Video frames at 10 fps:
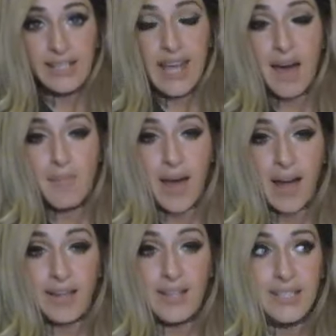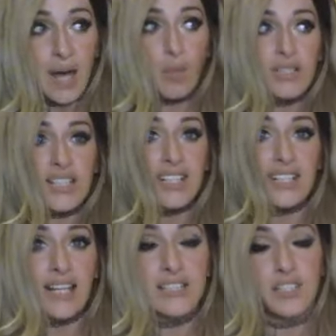that back, and that was
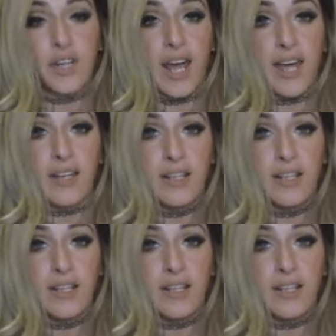yesterday,